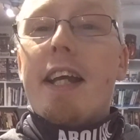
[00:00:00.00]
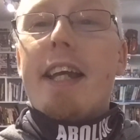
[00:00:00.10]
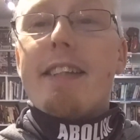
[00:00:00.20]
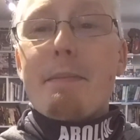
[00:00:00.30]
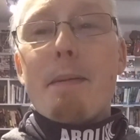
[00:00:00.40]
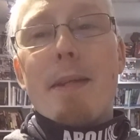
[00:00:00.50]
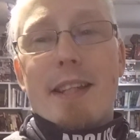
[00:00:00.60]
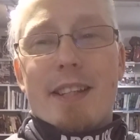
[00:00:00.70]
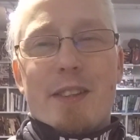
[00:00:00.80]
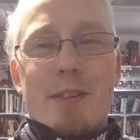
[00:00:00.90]
It did make me
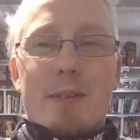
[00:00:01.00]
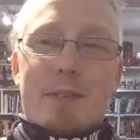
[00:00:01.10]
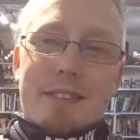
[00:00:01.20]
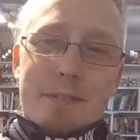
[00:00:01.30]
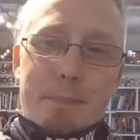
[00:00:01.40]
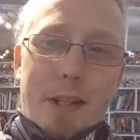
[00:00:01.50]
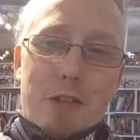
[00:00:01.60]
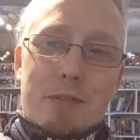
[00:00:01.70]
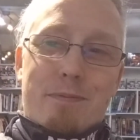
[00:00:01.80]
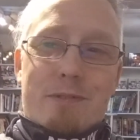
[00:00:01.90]
think, though,
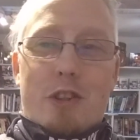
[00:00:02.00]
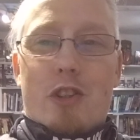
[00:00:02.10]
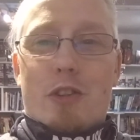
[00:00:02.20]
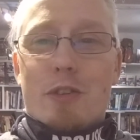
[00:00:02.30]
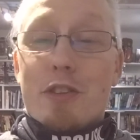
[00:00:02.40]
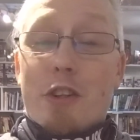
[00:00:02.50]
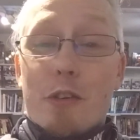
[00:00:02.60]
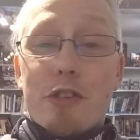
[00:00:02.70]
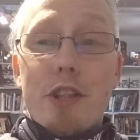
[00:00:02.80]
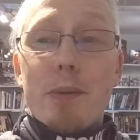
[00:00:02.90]
because of current
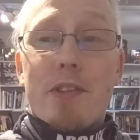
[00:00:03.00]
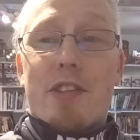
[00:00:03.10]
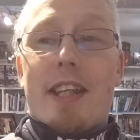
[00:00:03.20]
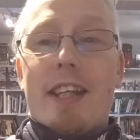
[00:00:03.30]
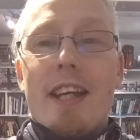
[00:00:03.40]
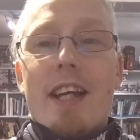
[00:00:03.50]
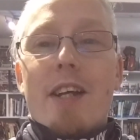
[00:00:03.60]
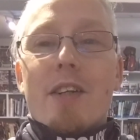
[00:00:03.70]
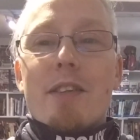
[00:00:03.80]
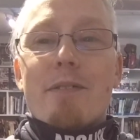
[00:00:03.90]
continuity,
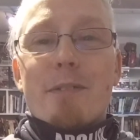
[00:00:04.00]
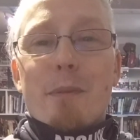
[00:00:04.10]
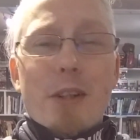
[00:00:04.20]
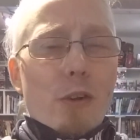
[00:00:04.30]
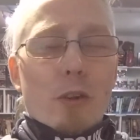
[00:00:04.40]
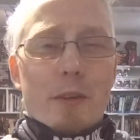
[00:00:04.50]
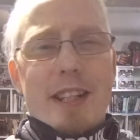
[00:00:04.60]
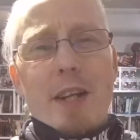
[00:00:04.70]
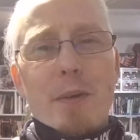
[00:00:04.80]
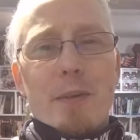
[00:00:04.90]
we all
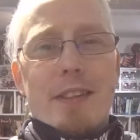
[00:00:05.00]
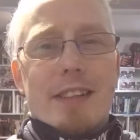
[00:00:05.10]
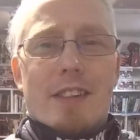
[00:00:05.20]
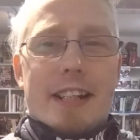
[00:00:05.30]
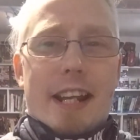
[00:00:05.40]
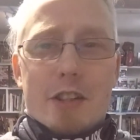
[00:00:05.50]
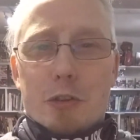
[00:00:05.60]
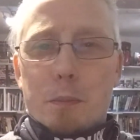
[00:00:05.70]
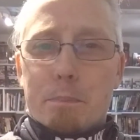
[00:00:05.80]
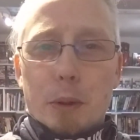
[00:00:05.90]
already know that Clark Kent
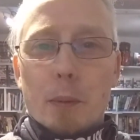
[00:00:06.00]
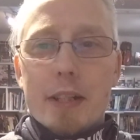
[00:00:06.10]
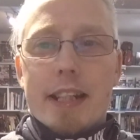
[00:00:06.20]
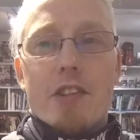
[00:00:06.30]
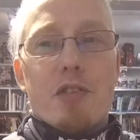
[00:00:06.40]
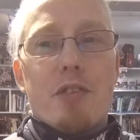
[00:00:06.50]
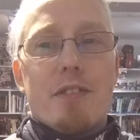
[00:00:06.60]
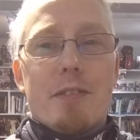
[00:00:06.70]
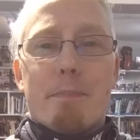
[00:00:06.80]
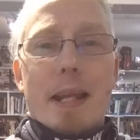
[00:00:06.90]
is all blue
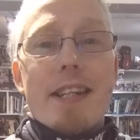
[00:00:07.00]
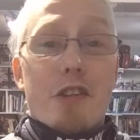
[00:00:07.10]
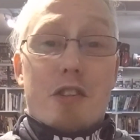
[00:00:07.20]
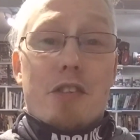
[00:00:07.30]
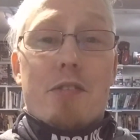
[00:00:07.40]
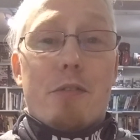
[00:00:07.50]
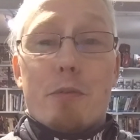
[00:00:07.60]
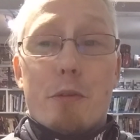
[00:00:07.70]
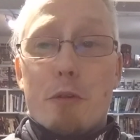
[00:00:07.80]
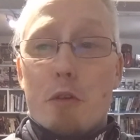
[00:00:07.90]
undies. Bendis is
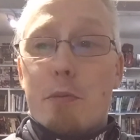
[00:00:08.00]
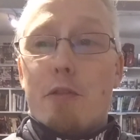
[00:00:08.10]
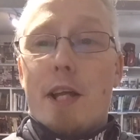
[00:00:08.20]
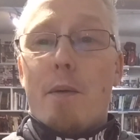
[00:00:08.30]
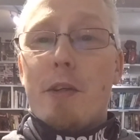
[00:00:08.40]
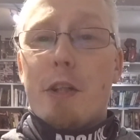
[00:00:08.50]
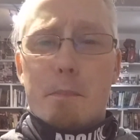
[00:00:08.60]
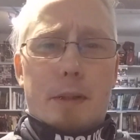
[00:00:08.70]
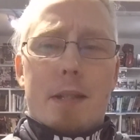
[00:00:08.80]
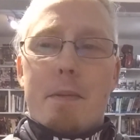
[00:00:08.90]
responsible for that one. You
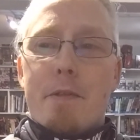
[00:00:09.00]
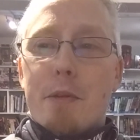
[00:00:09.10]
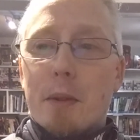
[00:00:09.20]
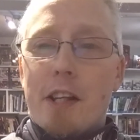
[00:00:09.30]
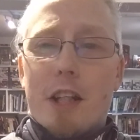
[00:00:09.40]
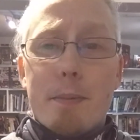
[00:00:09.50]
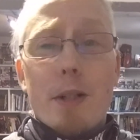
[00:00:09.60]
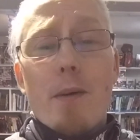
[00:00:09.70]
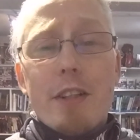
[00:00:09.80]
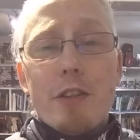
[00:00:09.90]
can blame him if you like, but
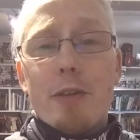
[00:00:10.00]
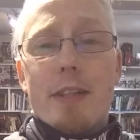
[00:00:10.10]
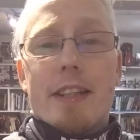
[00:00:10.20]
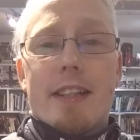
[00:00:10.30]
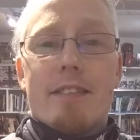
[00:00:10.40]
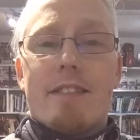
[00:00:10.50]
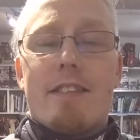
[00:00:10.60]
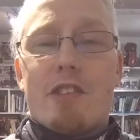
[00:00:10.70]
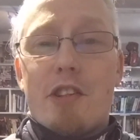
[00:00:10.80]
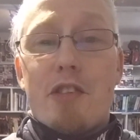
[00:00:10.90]
I quite enjoy it.
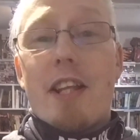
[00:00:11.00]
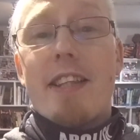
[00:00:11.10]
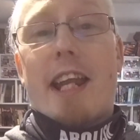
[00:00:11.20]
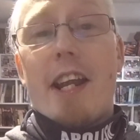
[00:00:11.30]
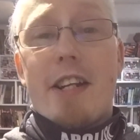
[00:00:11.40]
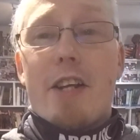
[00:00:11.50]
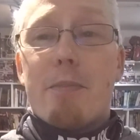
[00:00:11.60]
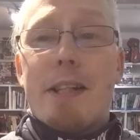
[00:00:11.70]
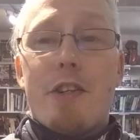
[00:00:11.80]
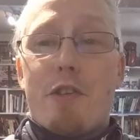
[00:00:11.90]
And since then, the character has
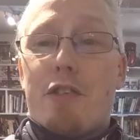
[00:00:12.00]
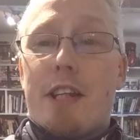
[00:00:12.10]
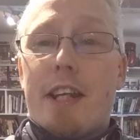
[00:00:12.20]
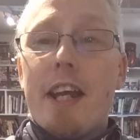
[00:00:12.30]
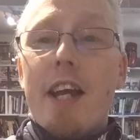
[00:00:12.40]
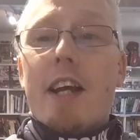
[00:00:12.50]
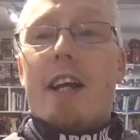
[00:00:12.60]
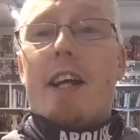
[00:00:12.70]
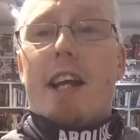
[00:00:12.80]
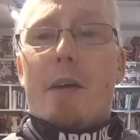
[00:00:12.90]
been interesting.
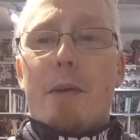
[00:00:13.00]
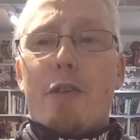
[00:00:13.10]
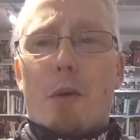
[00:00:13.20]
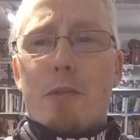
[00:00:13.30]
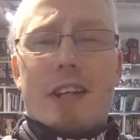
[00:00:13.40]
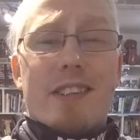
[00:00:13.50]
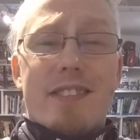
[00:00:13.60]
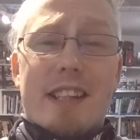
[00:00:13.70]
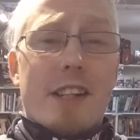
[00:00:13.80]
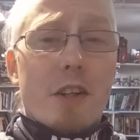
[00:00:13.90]
And with Tom Taylor
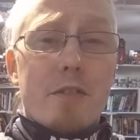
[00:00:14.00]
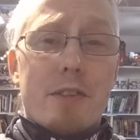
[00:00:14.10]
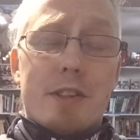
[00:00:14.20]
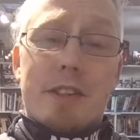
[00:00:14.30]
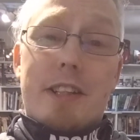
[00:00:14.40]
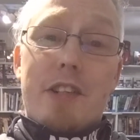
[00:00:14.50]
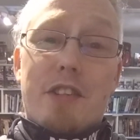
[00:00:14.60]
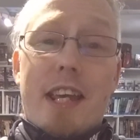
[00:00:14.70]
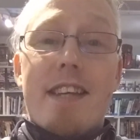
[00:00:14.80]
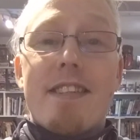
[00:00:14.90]
taking over
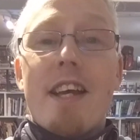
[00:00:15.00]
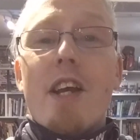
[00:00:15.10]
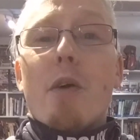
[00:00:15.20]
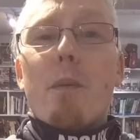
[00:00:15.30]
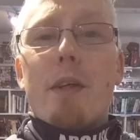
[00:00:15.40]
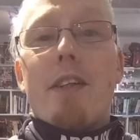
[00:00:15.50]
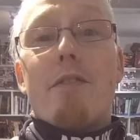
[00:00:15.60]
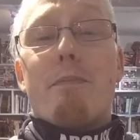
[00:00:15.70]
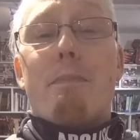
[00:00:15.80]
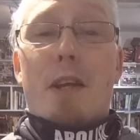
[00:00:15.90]
his kid,
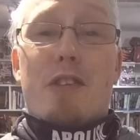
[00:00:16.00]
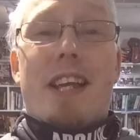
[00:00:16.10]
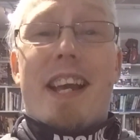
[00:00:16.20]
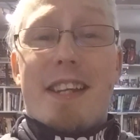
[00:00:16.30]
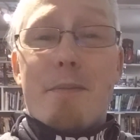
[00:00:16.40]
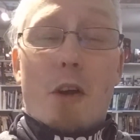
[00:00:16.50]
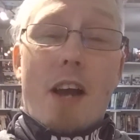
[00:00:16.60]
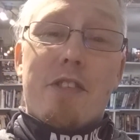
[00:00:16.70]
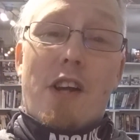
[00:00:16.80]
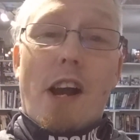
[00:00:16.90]
we've basically had him not
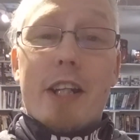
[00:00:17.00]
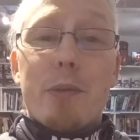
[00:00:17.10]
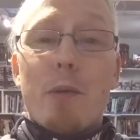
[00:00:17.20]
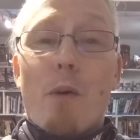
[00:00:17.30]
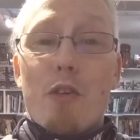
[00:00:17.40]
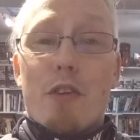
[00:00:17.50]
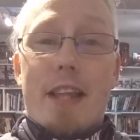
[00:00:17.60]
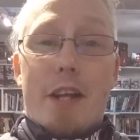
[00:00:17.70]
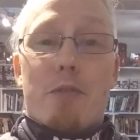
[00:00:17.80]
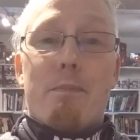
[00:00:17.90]
having to hide who he was,
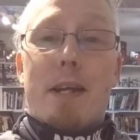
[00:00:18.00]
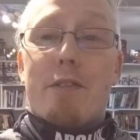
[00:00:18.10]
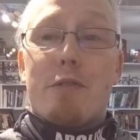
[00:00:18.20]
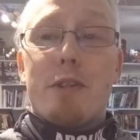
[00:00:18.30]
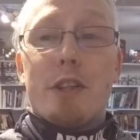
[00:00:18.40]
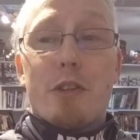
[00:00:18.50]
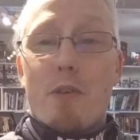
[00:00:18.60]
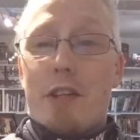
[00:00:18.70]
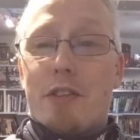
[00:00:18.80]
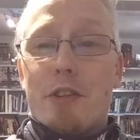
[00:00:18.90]
and that's made for really
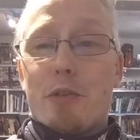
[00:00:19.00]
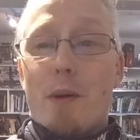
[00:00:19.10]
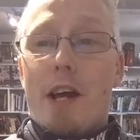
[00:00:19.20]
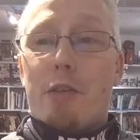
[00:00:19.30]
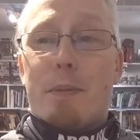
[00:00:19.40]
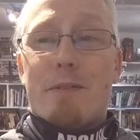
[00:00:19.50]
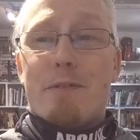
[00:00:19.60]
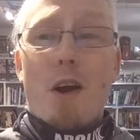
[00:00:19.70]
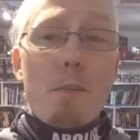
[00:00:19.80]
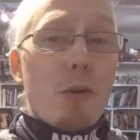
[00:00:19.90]
good writing as well. It's been
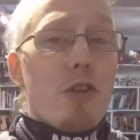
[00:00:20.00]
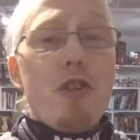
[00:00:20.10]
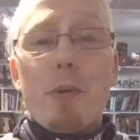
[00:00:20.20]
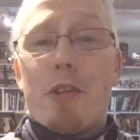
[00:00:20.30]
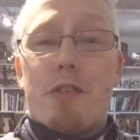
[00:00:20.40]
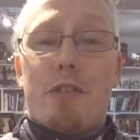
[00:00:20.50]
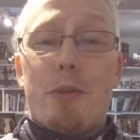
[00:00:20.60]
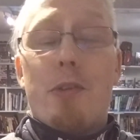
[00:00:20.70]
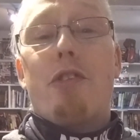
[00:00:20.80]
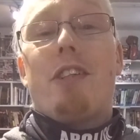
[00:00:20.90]
far more
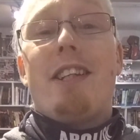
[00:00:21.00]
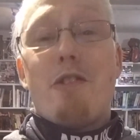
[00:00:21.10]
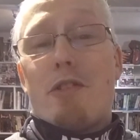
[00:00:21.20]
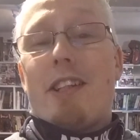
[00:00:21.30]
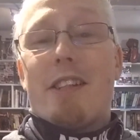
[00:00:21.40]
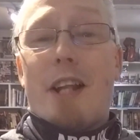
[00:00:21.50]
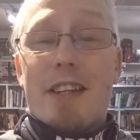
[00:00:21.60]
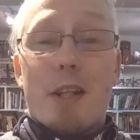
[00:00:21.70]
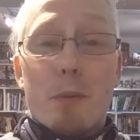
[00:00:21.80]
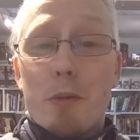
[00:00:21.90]
nuanced and interesting than I
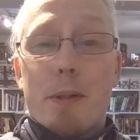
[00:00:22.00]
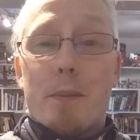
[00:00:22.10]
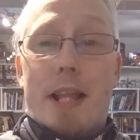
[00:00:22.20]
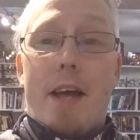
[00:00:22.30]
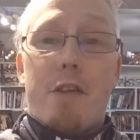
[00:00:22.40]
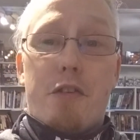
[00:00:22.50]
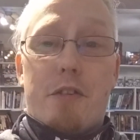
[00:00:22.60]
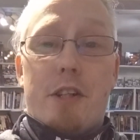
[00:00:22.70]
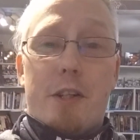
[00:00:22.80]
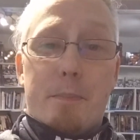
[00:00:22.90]
think it would have been without
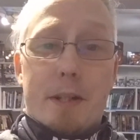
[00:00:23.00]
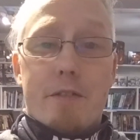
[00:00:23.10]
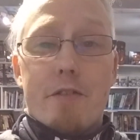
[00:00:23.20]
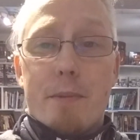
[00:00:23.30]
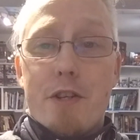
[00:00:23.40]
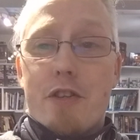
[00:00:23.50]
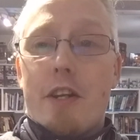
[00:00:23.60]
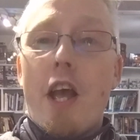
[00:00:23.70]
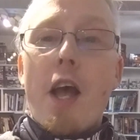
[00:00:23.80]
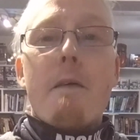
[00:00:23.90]
this bit of
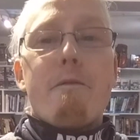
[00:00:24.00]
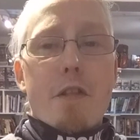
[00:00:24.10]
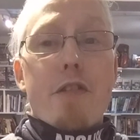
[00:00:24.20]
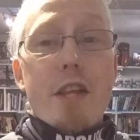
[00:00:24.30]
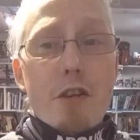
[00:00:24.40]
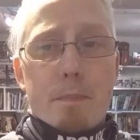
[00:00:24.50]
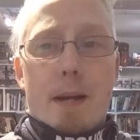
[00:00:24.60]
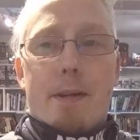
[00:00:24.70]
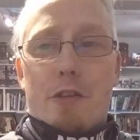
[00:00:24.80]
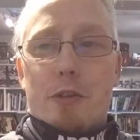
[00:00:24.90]
information. For this
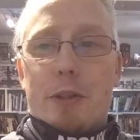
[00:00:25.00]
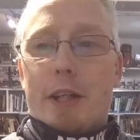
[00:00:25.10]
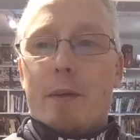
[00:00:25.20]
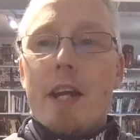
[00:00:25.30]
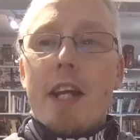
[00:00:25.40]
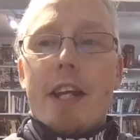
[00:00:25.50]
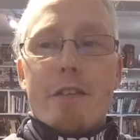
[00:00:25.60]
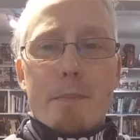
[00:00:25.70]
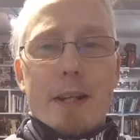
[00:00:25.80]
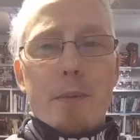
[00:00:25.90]
Batman story, though,
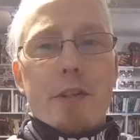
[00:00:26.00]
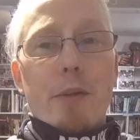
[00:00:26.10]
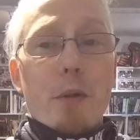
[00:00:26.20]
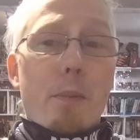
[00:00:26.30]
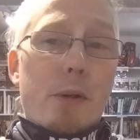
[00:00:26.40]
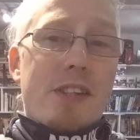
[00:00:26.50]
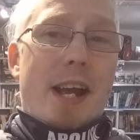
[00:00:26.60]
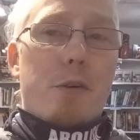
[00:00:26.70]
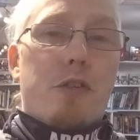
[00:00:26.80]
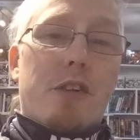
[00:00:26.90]
it reminded me of dealing with the point
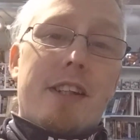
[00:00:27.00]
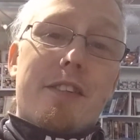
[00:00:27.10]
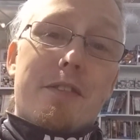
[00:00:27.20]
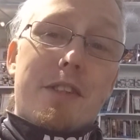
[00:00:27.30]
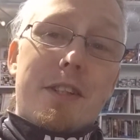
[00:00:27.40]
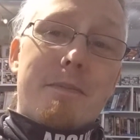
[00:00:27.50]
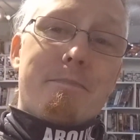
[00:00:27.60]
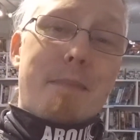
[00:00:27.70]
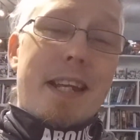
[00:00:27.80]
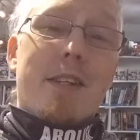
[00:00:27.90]
outside of the
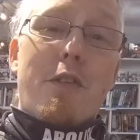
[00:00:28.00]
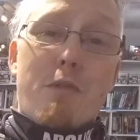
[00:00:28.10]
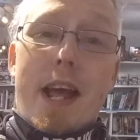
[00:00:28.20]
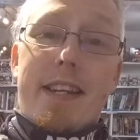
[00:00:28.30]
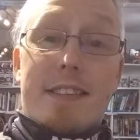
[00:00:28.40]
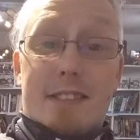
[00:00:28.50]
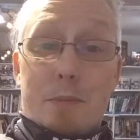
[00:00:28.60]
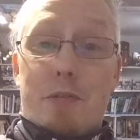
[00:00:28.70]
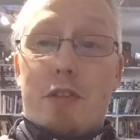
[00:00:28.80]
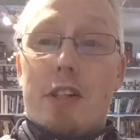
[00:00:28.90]
main thread in
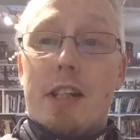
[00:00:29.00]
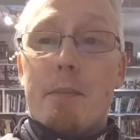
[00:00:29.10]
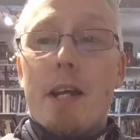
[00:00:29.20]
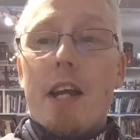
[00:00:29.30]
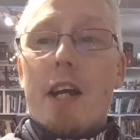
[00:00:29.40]
terms of time.